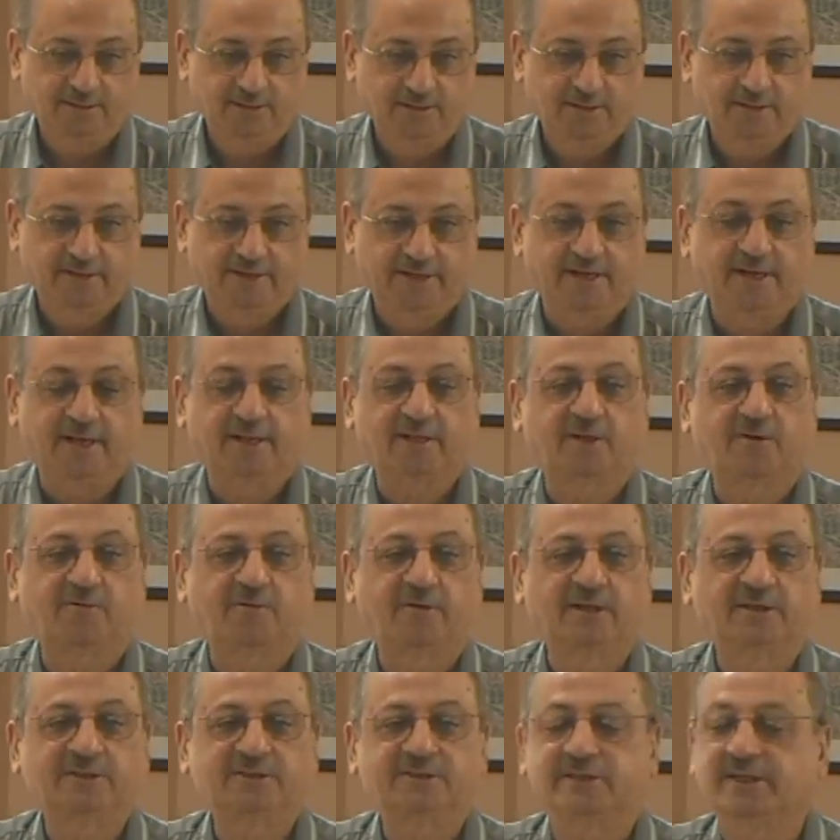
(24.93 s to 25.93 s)
In other
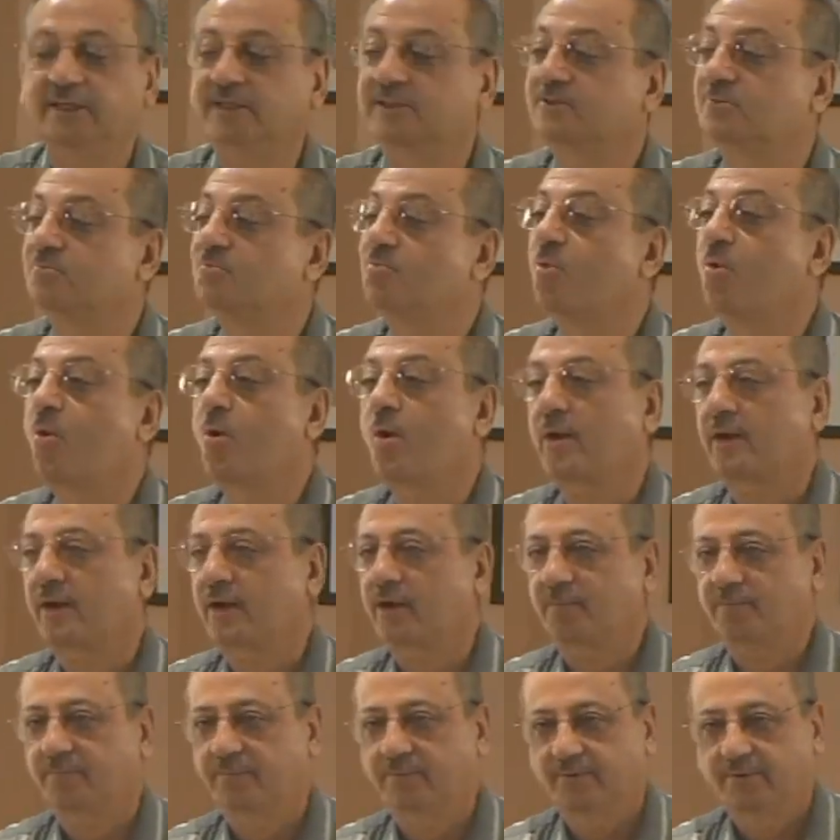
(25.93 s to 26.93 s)
words, it's mu'arab.
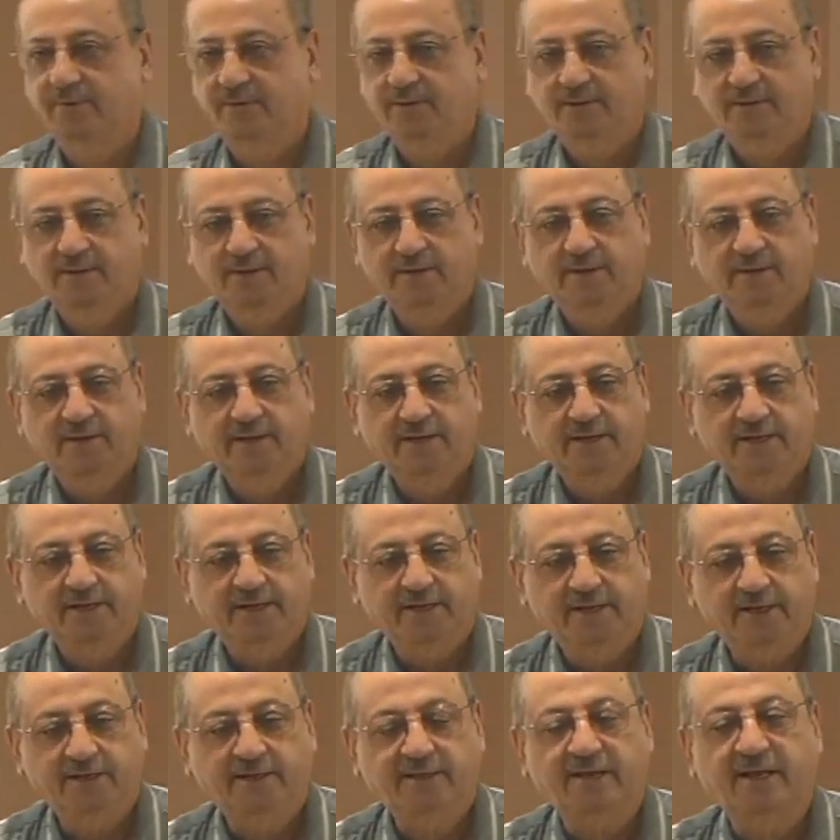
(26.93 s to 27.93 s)

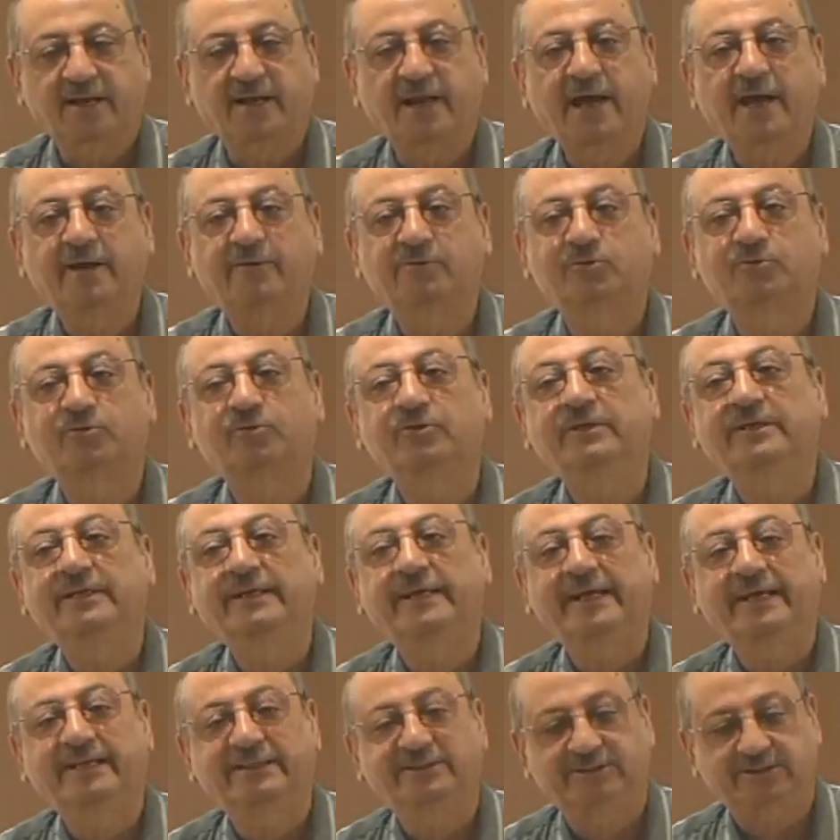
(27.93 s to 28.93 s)
It can have three
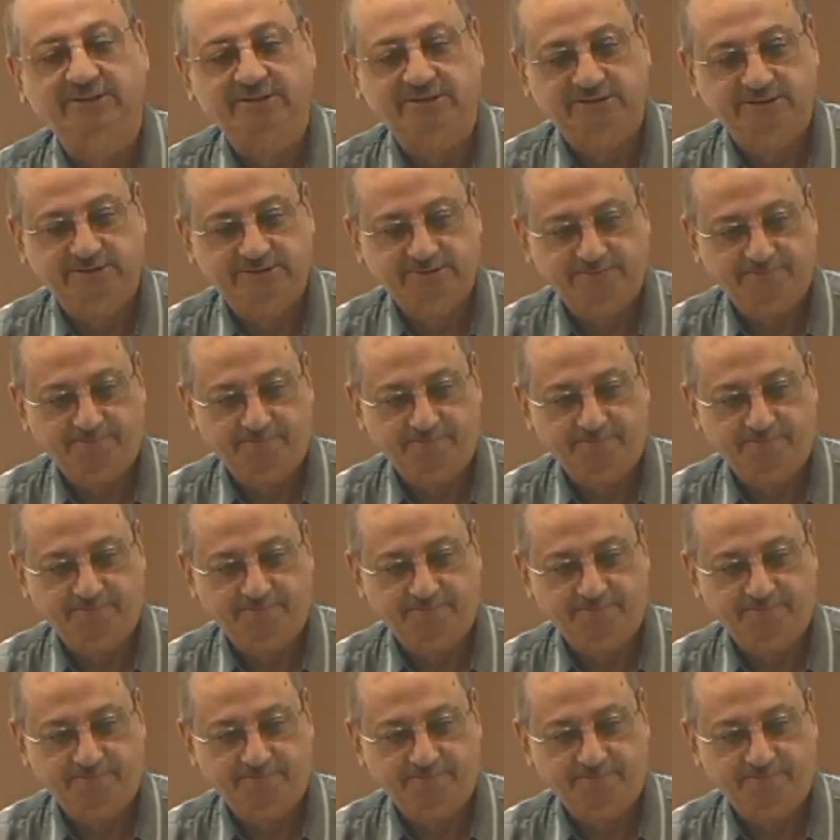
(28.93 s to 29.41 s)
cases.